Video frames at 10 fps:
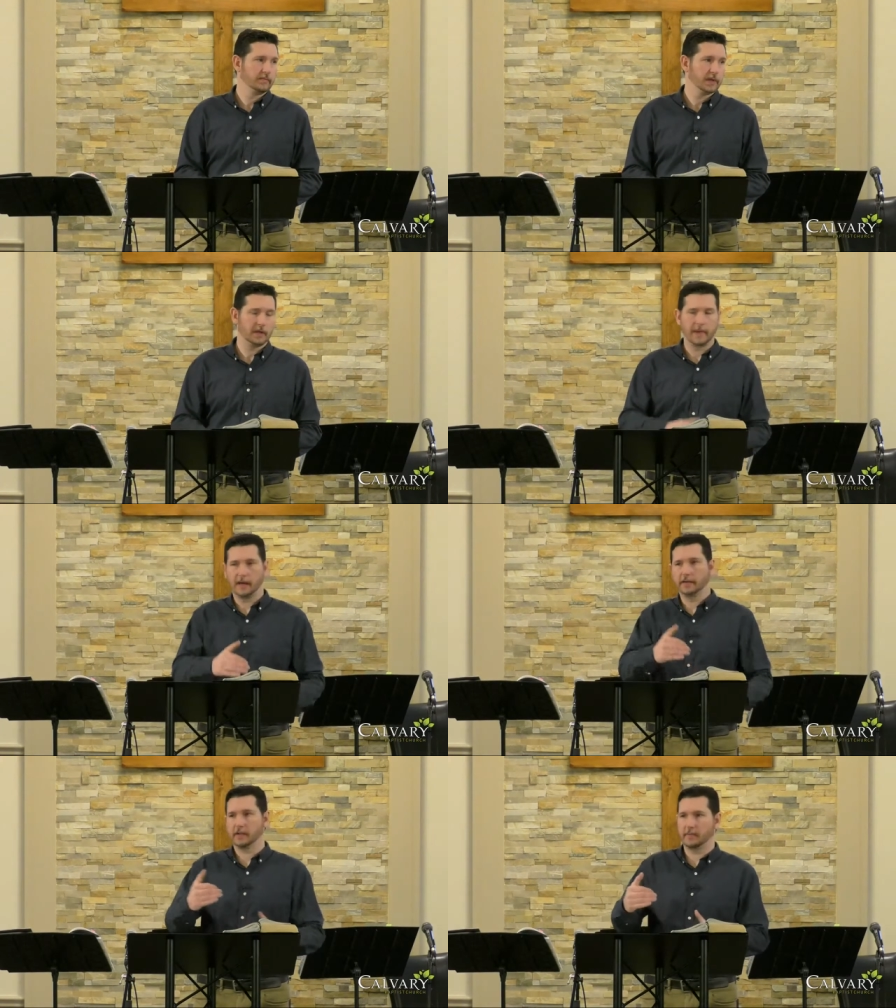And the
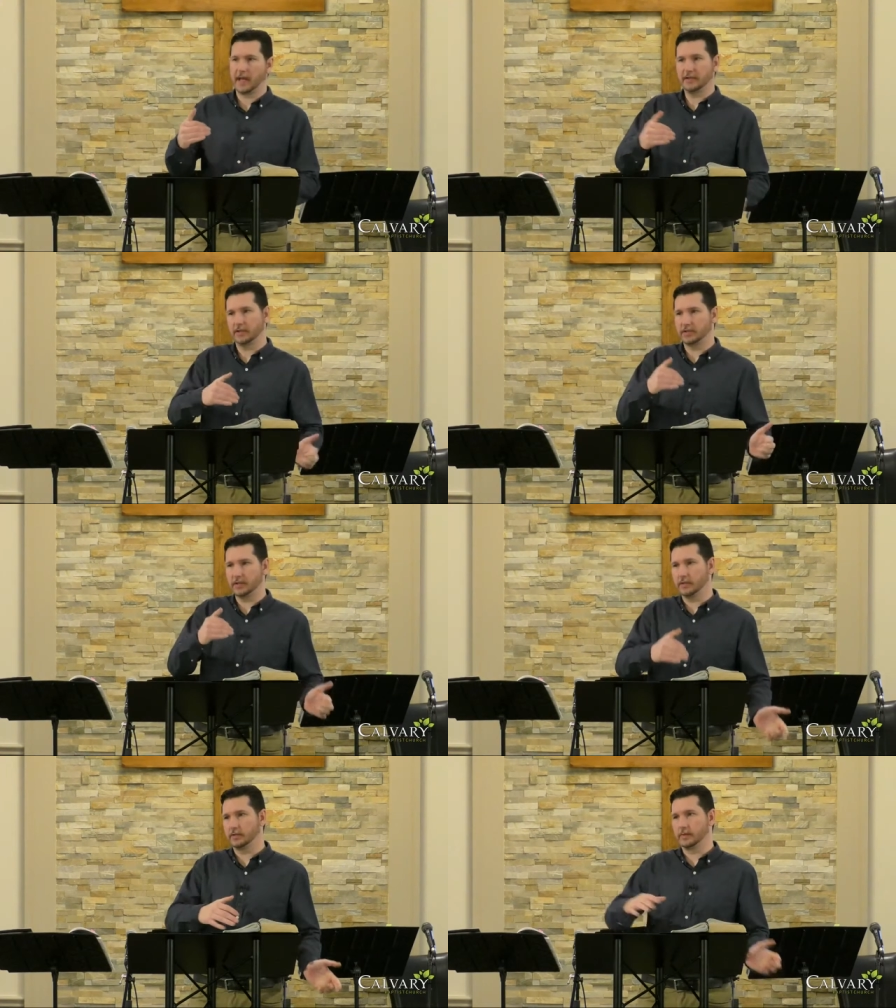balance of the passage
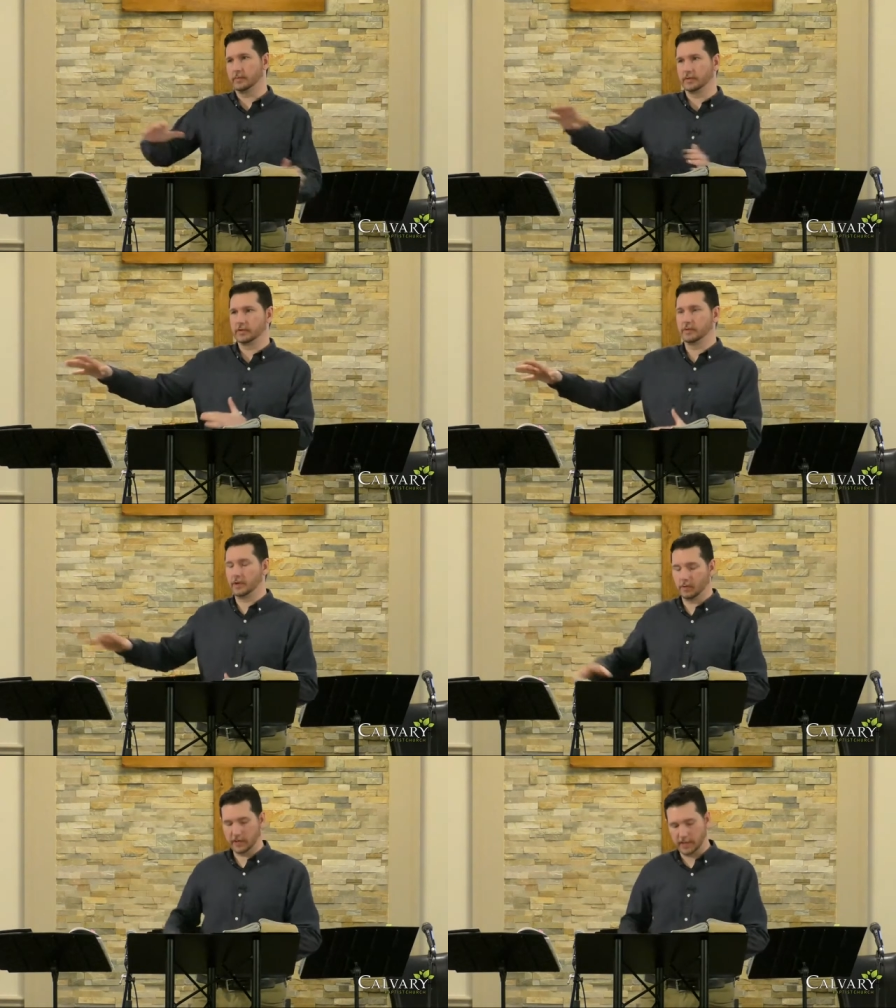deals with pursuing
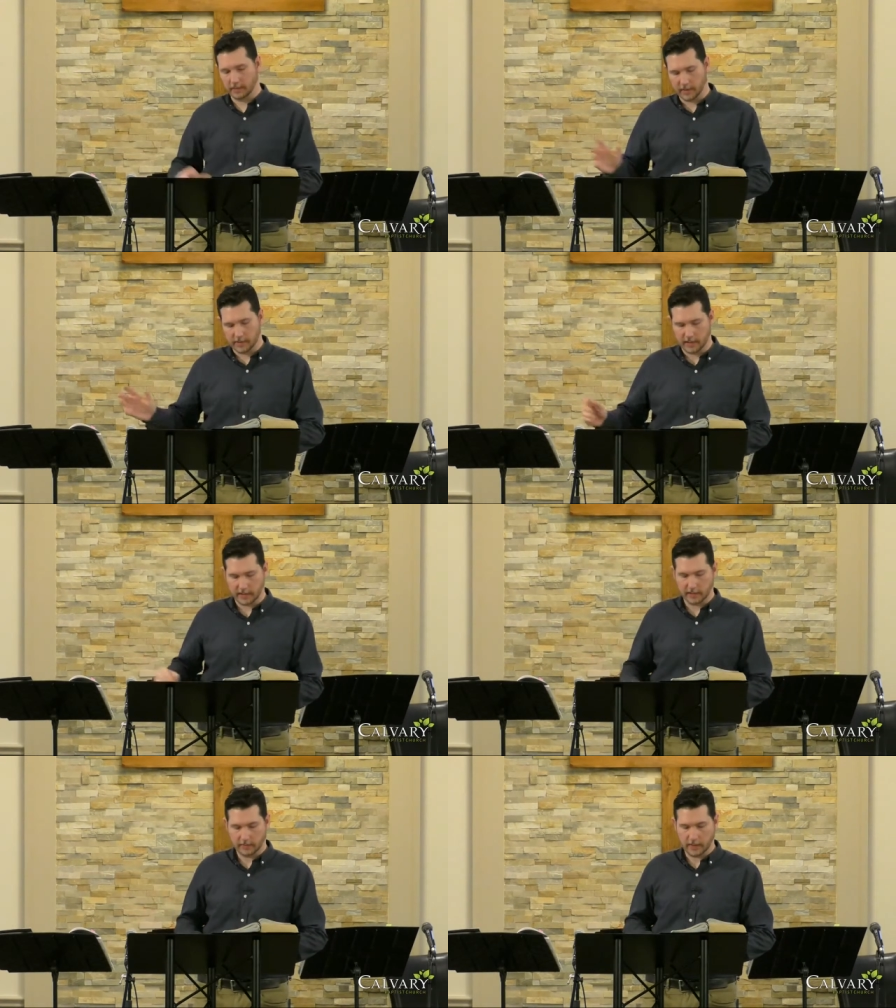holiness. We'll get to that
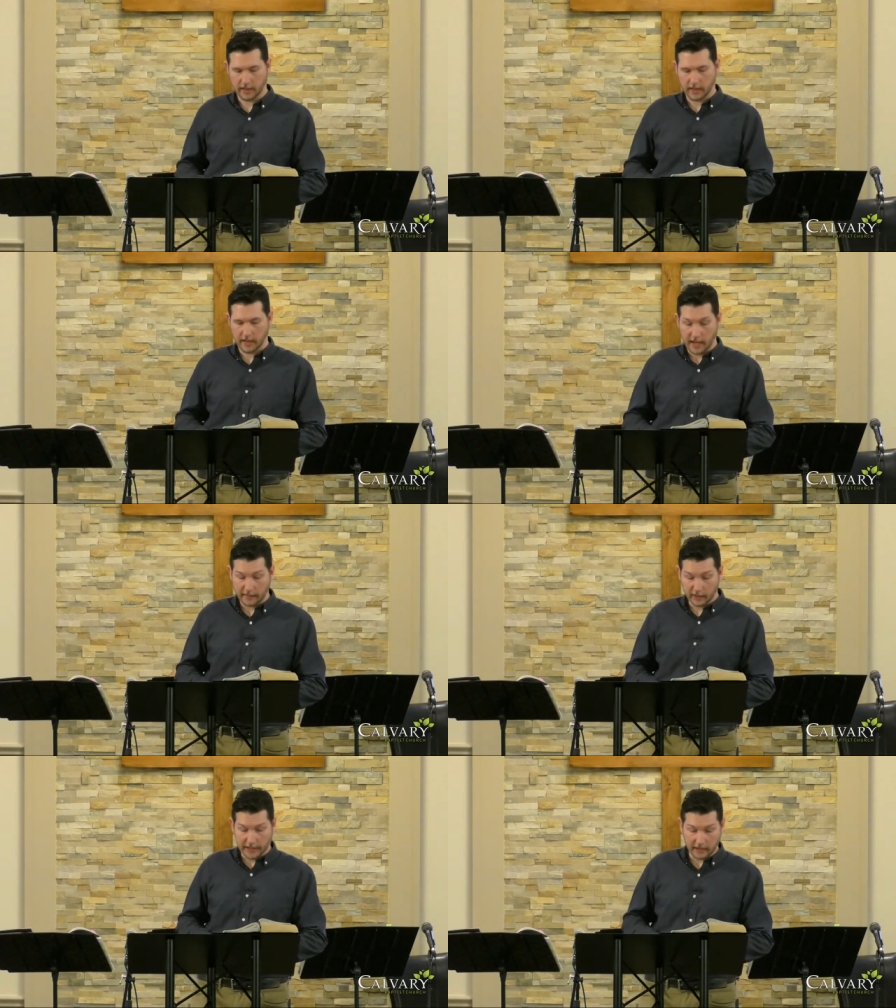next week.
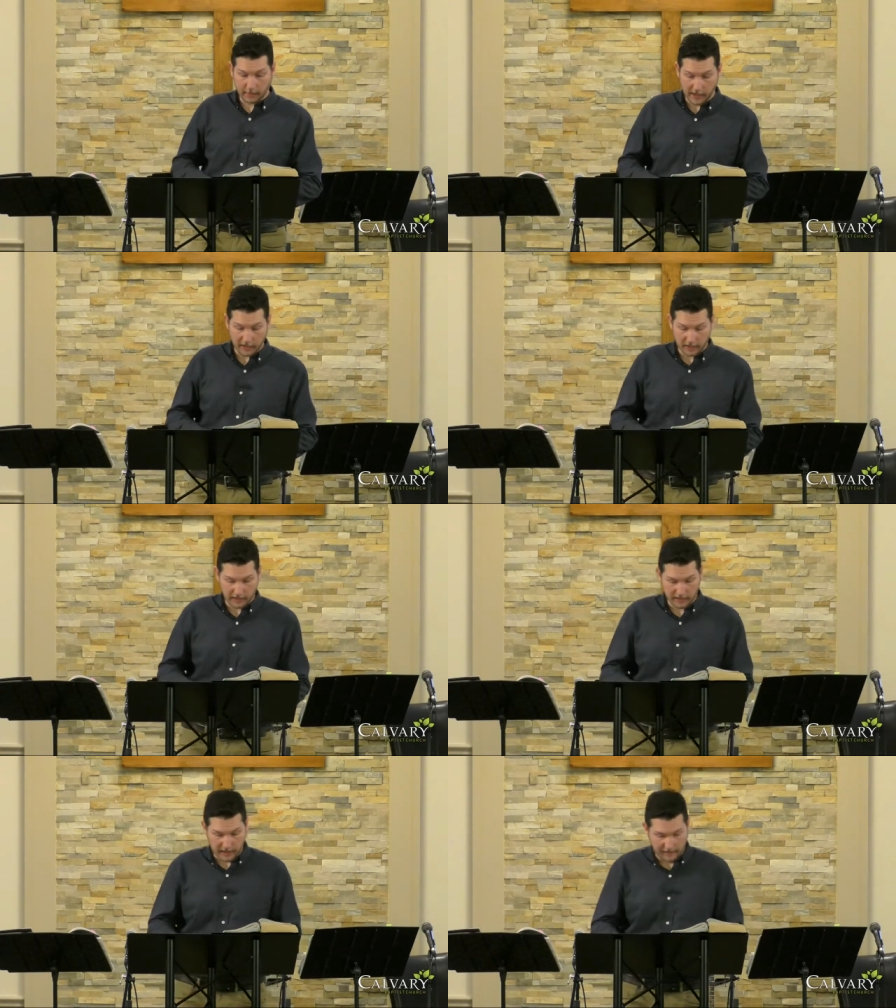Have you allowed the pressures
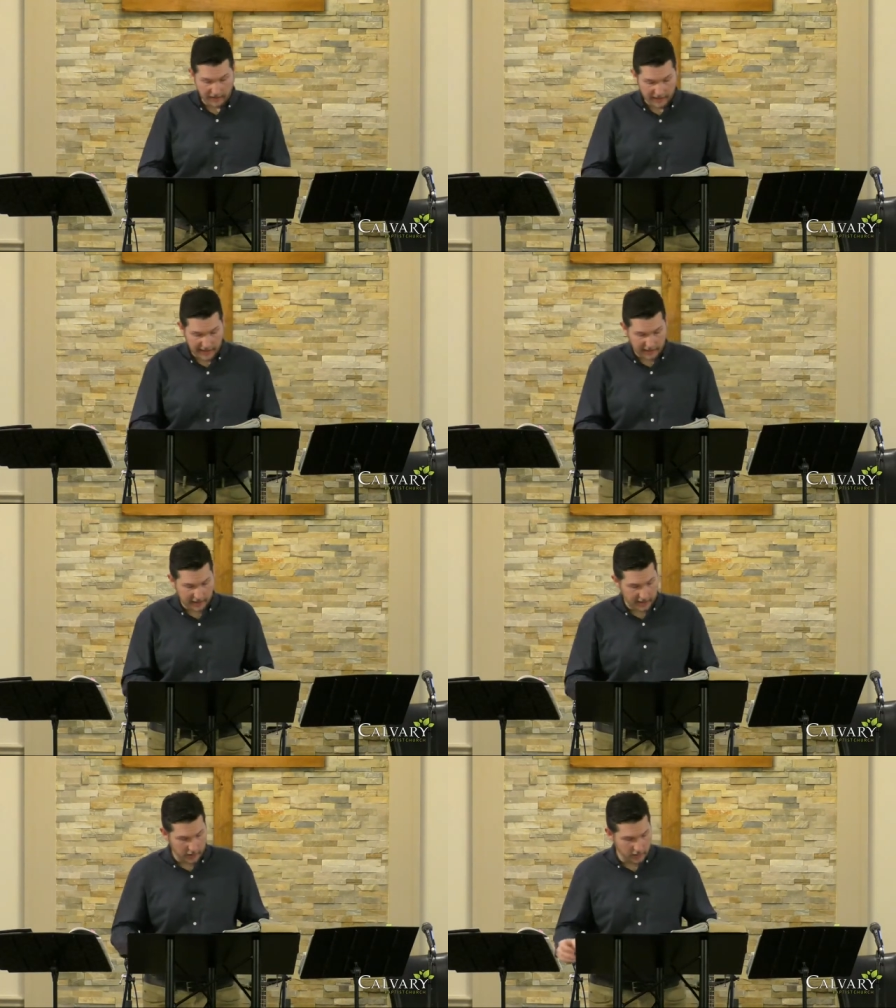of this life to
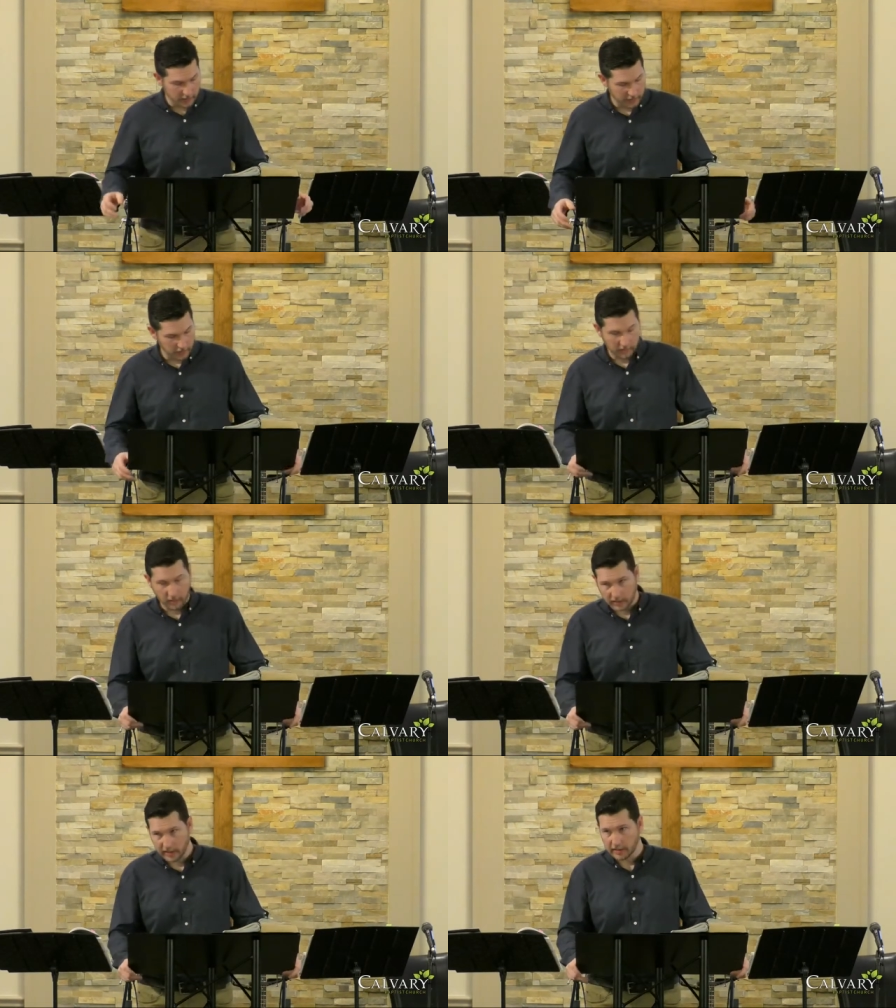sideline you in the pursuit of
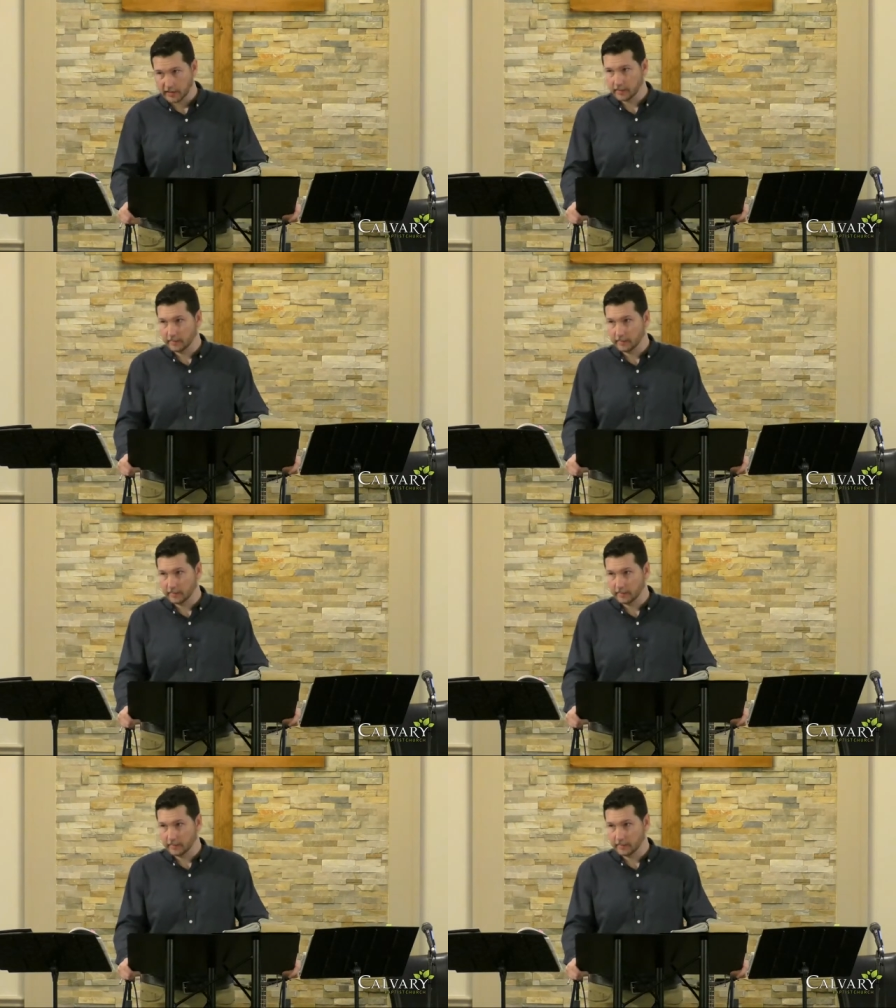holiness?